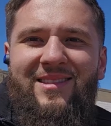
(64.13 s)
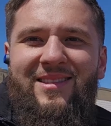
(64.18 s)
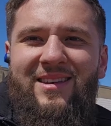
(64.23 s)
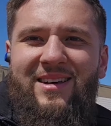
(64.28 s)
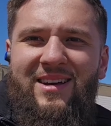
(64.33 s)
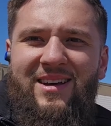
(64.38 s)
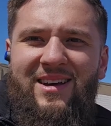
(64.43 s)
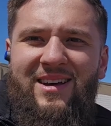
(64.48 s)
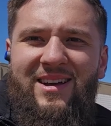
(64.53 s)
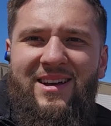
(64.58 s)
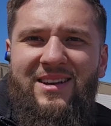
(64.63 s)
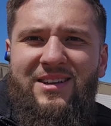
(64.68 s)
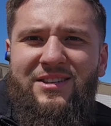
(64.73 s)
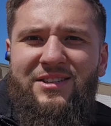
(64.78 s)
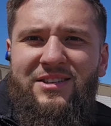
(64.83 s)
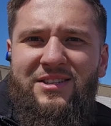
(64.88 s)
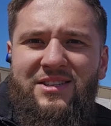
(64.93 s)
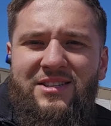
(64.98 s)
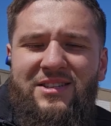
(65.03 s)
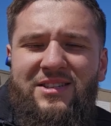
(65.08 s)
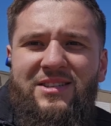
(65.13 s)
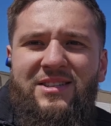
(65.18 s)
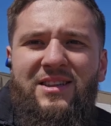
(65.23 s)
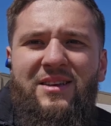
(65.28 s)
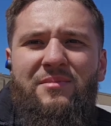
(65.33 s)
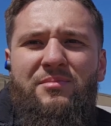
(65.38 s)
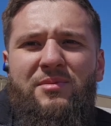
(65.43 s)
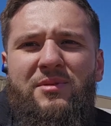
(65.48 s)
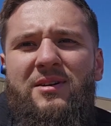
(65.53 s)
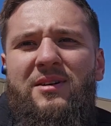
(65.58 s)
this
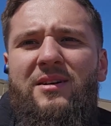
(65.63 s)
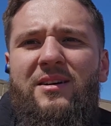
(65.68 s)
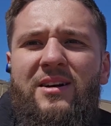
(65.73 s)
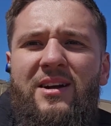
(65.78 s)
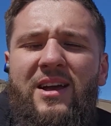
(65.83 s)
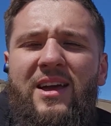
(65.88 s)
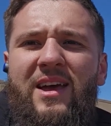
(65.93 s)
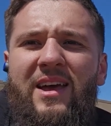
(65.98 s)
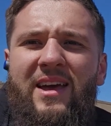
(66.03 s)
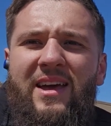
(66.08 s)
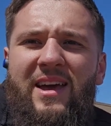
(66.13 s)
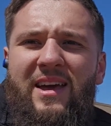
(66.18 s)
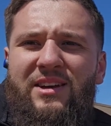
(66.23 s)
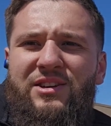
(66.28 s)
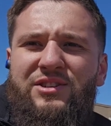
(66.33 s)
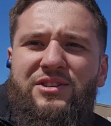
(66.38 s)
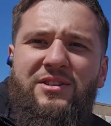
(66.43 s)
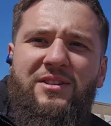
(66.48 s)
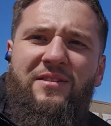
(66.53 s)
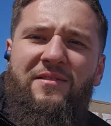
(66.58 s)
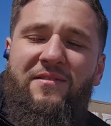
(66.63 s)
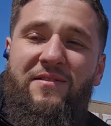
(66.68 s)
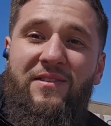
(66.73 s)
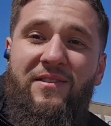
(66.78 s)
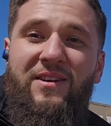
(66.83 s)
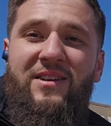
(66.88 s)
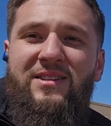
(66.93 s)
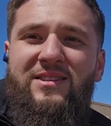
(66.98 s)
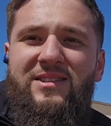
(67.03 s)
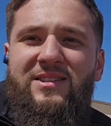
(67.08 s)
sleeper actually
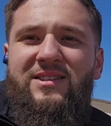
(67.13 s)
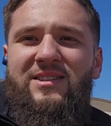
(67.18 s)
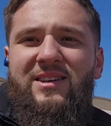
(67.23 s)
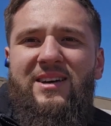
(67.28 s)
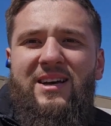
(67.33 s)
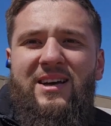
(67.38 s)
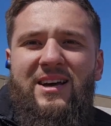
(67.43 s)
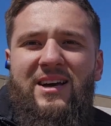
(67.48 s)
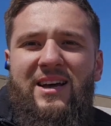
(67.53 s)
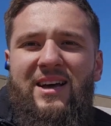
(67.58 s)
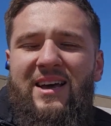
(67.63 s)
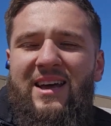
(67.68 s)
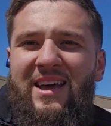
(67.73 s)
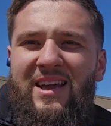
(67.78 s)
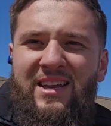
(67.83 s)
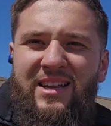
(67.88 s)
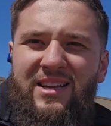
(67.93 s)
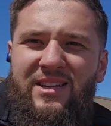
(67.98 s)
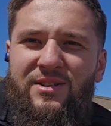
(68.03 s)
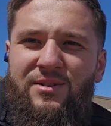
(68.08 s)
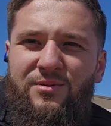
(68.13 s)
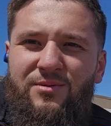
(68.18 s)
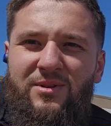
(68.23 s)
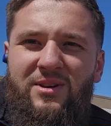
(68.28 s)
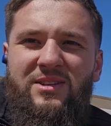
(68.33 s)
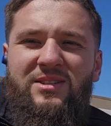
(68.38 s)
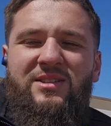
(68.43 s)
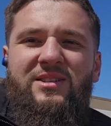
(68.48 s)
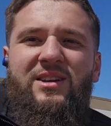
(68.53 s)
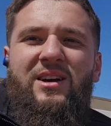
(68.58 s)
fits any
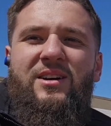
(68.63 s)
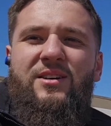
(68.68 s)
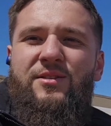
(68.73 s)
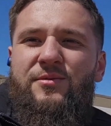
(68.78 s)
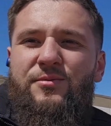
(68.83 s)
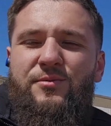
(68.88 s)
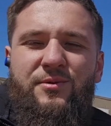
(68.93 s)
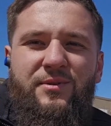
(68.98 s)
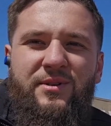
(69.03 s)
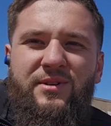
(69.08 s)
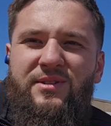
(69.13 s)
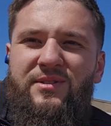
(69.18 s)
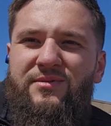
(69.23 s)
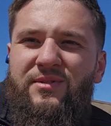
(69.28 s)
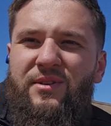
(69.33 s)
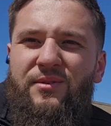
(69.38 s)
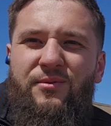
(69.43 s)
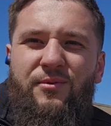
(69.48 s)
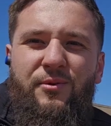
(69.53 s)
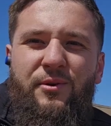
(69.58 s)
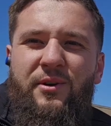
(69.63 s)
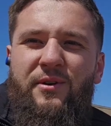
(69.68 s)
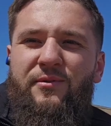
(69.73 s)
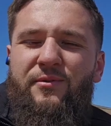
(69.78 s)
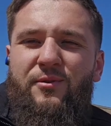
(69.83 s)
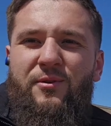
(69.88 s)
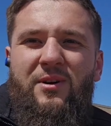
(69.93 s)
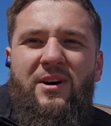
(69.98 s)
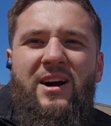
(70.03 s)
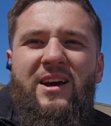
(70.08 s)
DuraStar 43, 40,
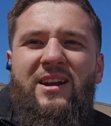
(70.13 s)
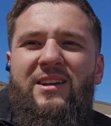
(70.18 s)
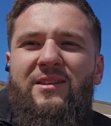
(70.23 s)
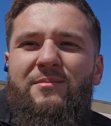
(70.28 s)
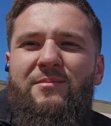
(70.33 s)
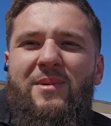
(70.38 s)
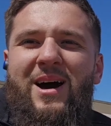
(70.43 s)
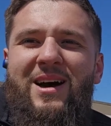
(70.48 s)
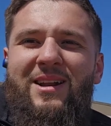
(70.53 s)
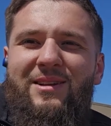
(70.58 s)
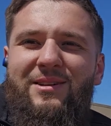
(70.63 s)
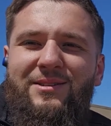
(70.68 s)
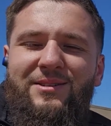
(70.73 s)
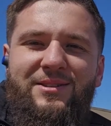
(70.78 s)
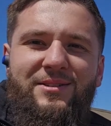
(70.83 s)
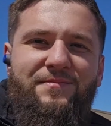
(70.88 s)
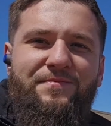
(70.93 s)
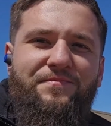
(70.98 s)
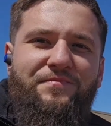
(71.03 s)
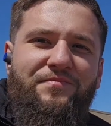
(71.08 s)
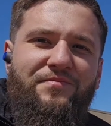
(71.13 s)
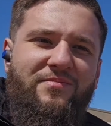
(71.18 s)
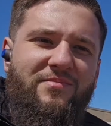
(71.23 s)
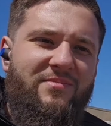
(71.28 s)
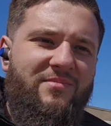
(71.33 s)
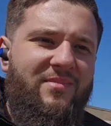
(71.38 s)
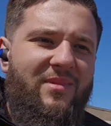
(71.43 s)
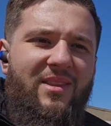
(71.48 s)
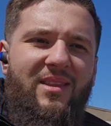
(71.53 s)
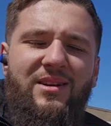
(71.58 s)
400 models.
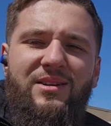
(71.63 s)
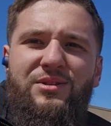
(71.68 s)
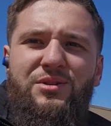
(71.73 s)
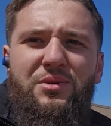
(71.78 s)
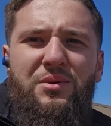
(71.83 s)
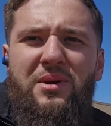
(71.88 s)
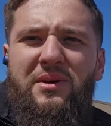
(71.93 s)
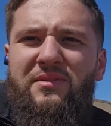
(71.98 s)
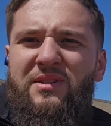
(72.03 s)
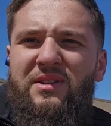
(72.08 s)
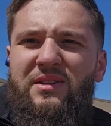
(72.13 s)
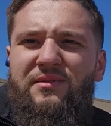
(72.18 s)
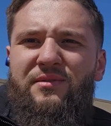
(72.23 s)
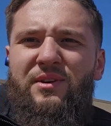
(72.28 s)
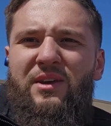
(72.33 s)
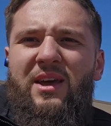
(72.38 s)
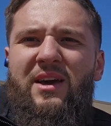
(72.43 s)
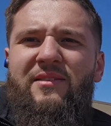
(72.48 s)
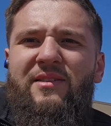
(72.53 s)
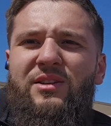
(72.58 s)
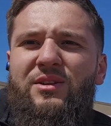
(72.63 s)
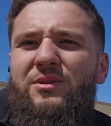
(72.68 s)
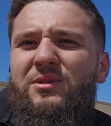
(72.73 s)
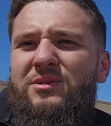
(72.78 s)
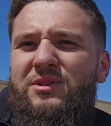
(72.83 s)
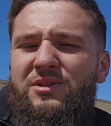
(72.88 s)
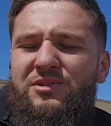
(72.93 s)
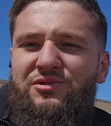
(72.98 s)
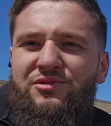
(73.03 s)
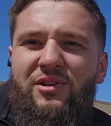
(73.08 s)
So even if you have an
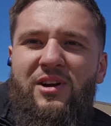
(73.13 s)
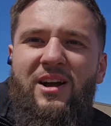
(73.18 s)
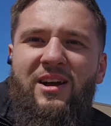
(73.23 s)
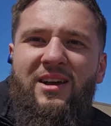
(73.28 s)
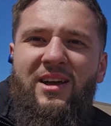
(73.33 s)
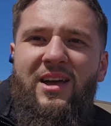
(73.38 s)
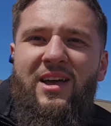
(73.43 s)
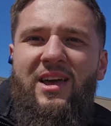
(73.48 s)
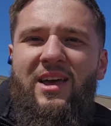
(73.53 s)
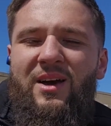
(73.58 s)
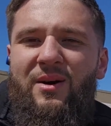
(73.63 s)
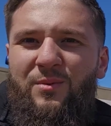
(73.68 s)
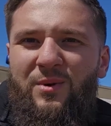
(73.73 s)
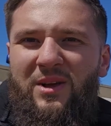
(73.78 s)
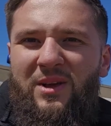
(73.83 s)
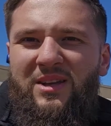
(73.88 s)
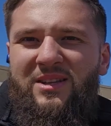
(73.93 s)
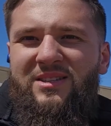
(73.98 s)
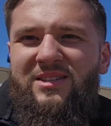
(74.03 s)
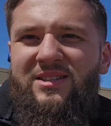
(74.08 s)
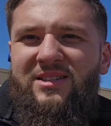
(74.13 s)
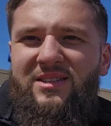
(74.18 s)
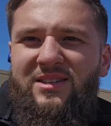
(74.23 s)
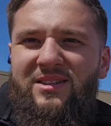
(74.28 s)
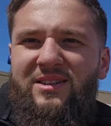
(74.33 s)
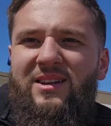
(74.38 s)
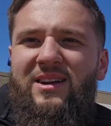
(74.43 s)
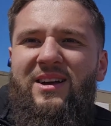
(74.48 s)
older truck, we can still